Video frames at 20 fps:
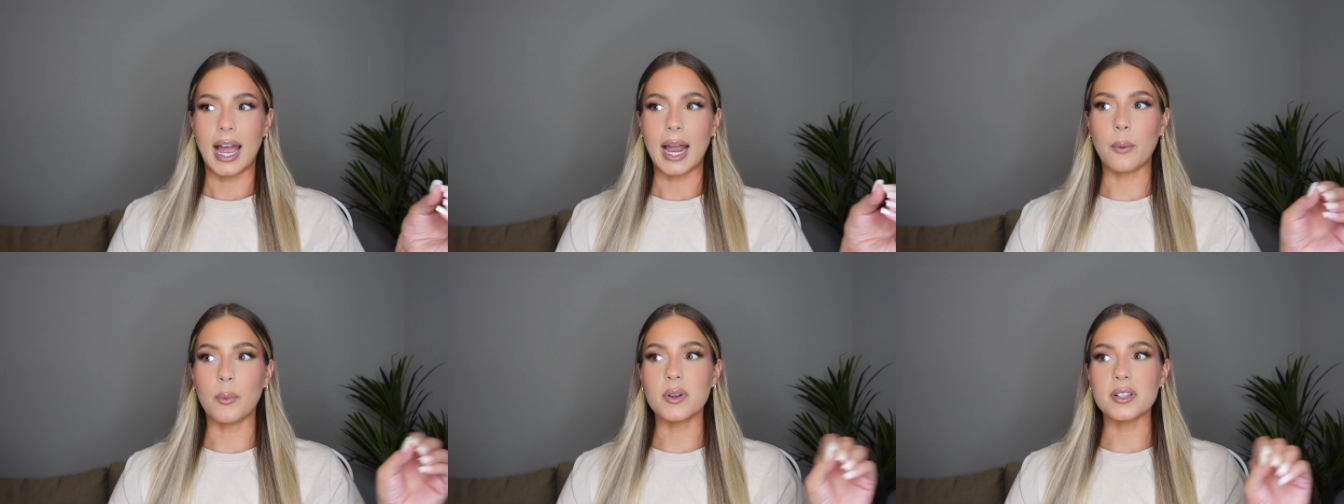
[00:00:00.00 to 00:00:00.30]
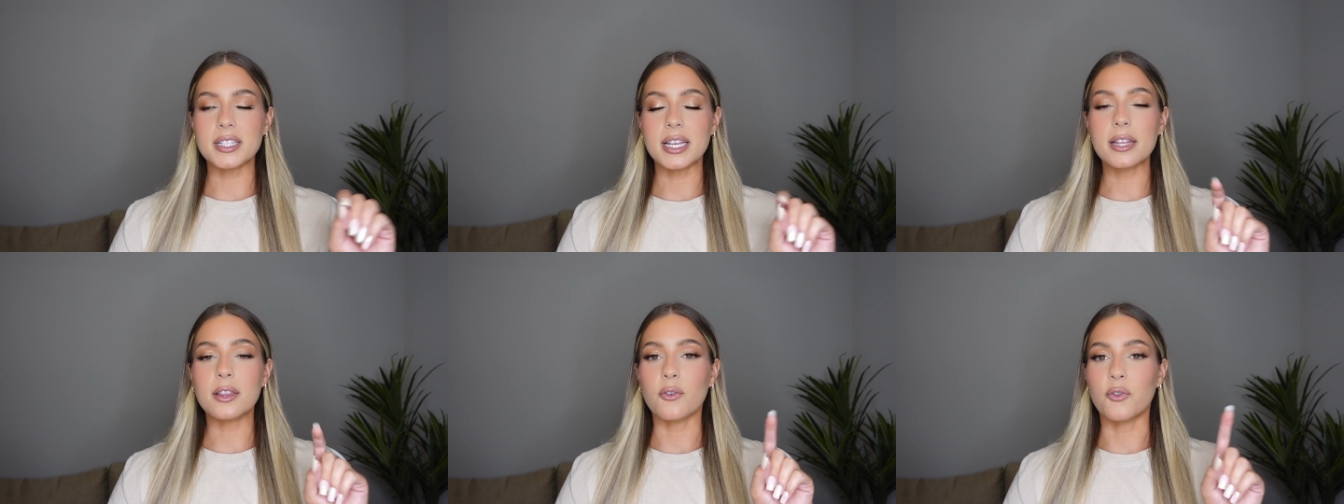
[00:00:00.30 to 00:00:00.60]
I will
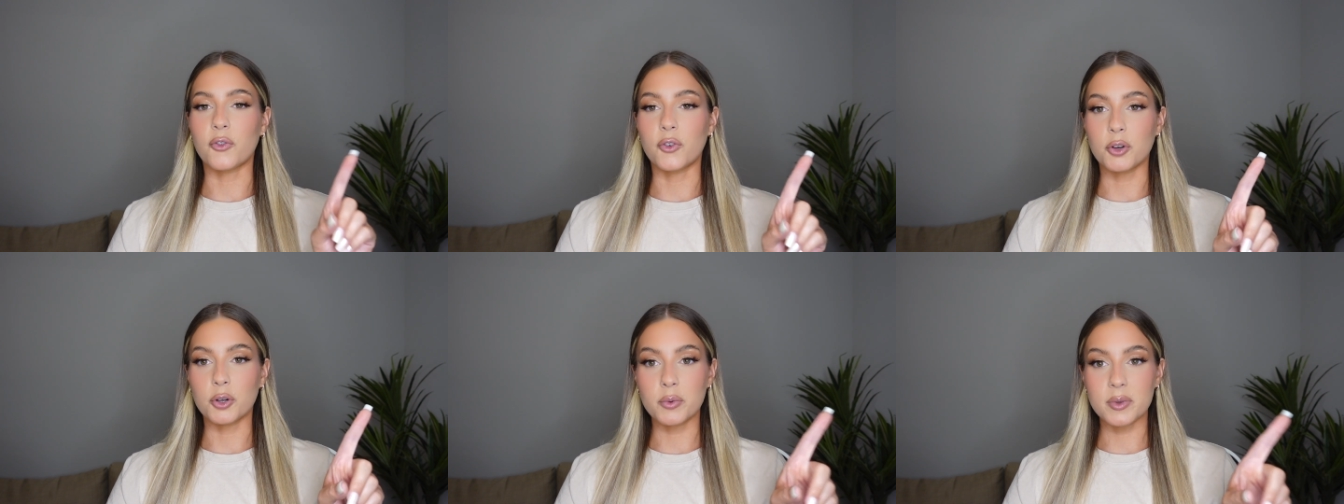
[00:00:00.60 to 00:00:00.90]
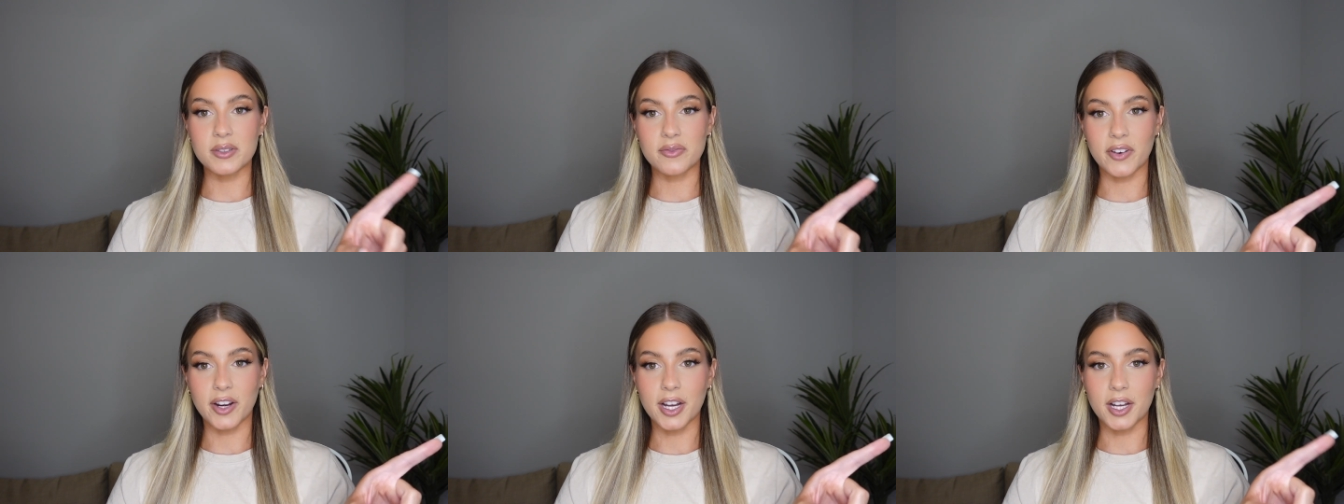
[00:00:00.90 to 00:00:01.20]
say the food
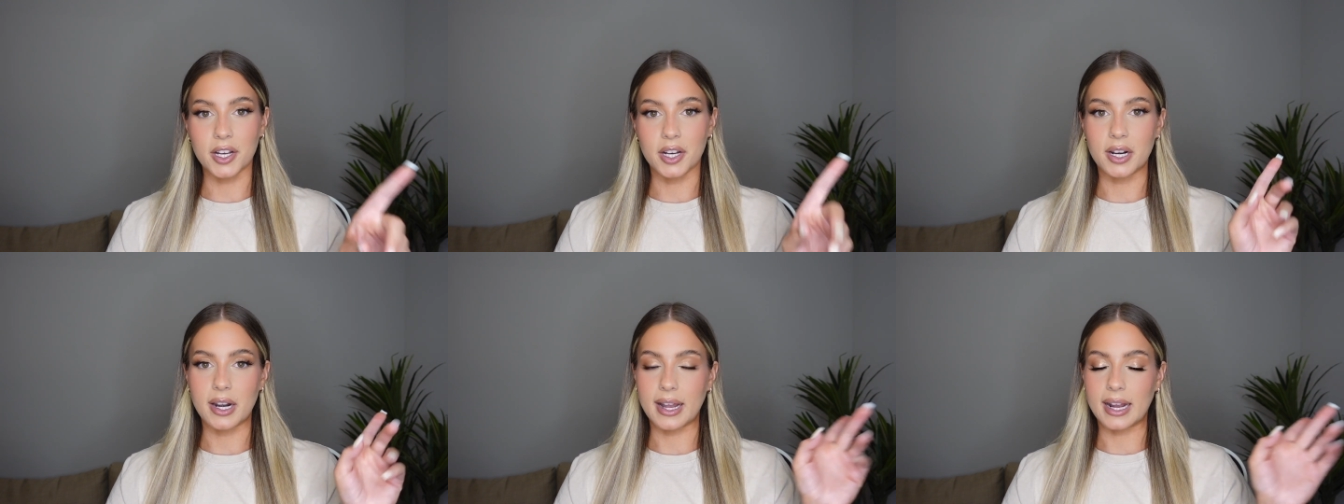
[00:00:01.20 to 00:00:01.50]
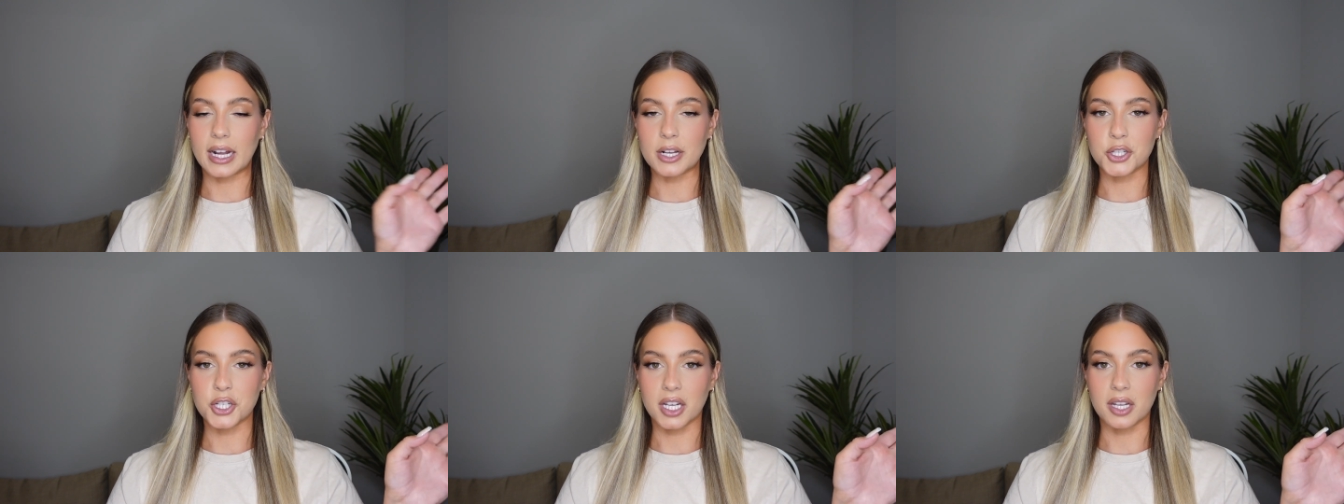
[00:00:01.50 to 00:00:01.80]
was very good. I
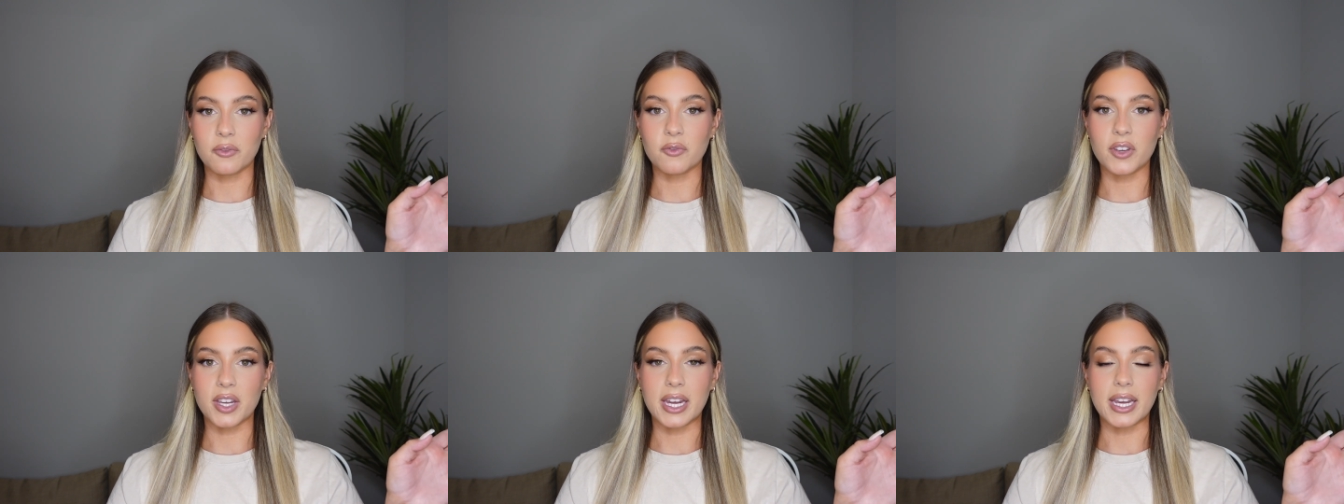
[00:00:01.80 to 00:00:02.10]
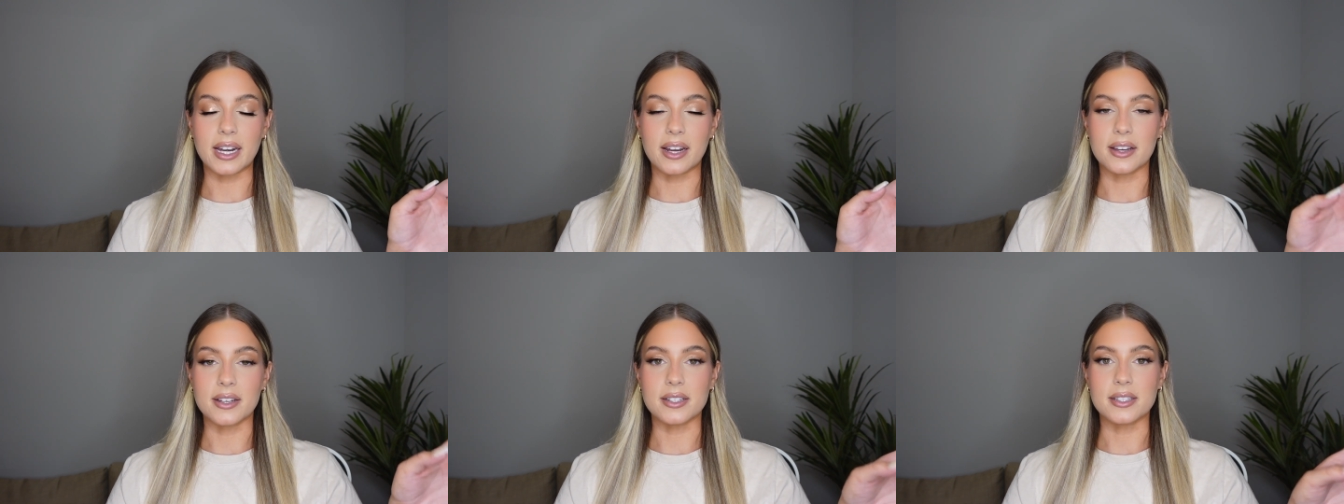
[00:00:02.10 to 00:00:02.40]
got chicken
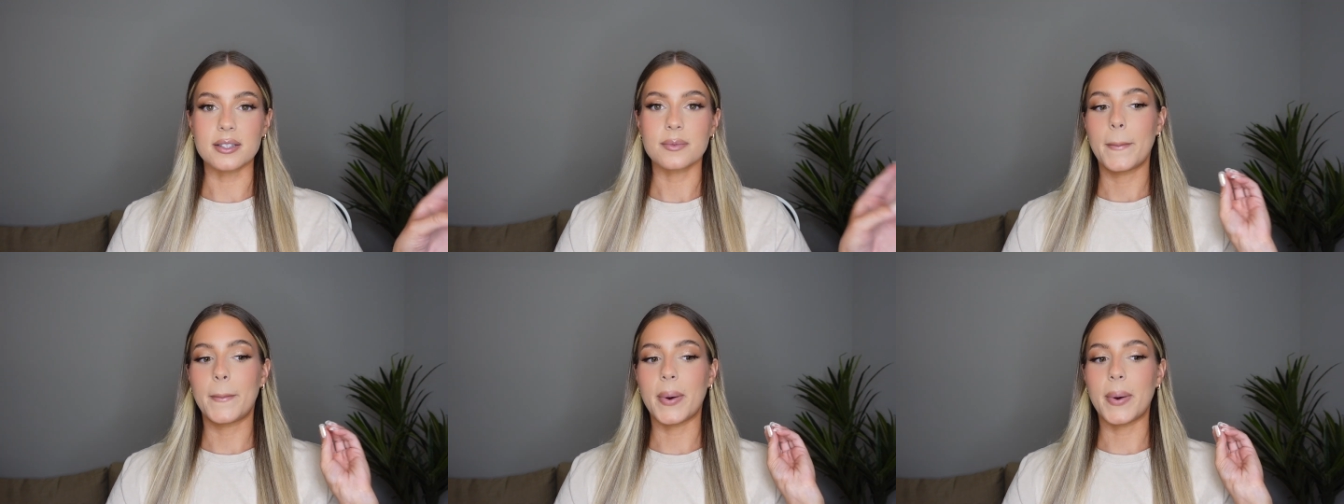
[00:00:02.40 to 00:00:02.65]
fajitas,